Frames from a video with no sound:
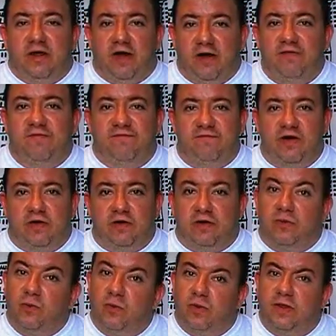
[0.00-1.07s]
the
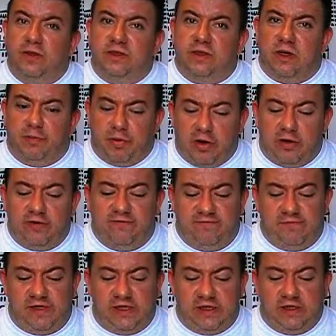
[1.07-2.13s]
failure, was a part of
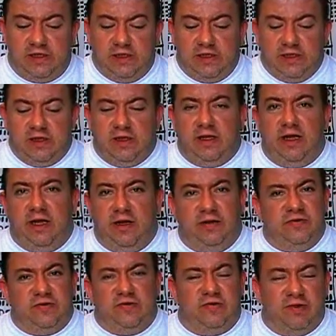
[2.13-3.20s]
me, and
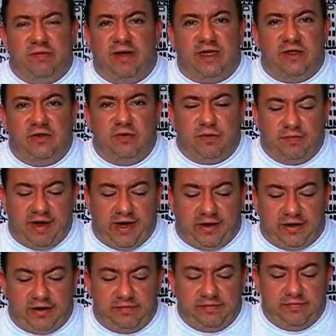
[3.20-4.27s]
there's something I can do about
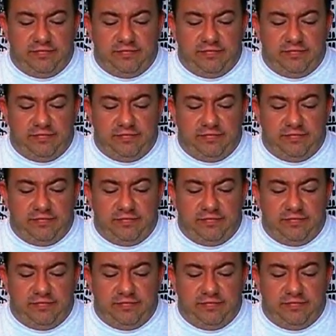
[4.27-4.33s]
it?